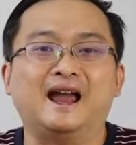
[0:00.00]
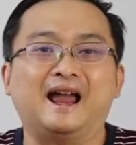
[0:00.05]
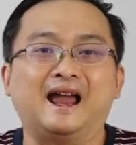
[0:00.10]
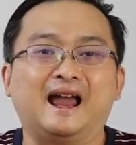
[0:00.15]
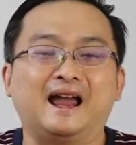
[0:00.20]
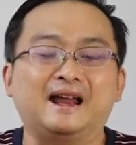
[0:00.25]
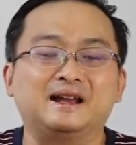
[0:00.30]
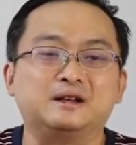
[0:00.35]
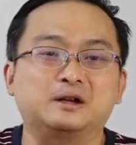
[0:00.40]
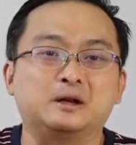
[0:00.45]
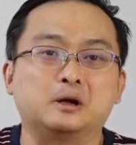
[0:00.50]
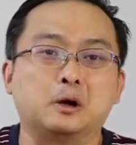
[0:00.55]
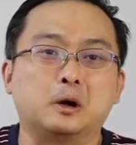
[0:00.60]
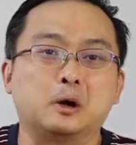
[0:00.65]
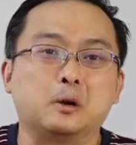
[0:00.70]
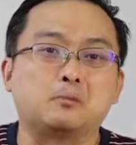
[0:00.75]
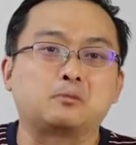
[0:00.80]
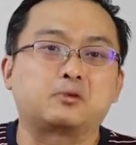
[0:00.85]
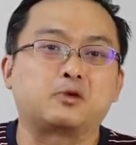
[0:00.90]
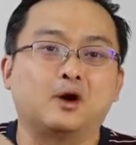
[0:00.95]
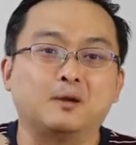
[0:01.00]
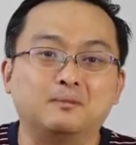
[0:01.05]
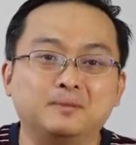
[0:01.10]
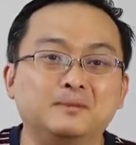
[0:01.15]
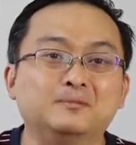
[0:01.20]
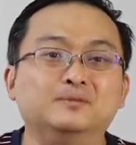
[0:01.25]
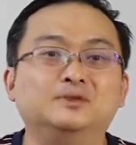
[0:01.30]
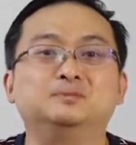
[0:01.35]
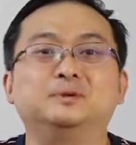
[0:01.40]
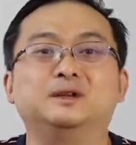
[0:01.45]
and
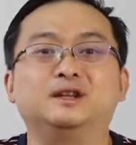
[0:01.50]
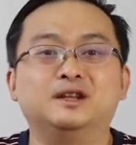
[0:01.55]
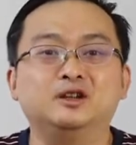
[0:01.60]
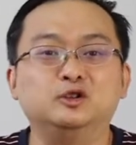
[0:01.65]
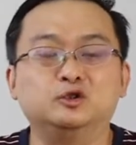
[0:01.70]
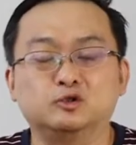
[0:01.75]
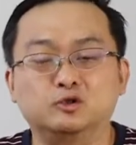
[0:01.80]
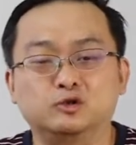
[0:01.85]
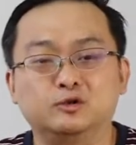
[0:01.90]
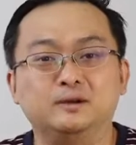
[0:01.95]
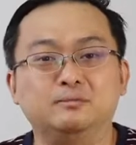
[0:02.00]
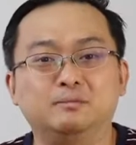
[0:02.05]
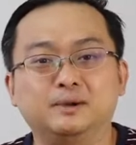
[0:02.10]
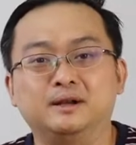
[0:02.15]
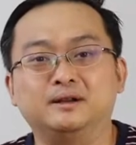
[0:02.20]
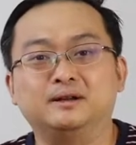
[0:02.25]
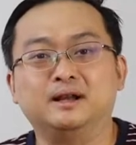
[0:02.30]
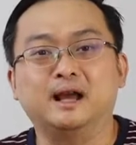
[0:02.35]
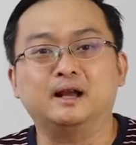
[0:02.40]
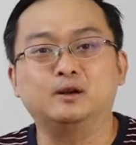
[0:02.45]
problems begin to creep in.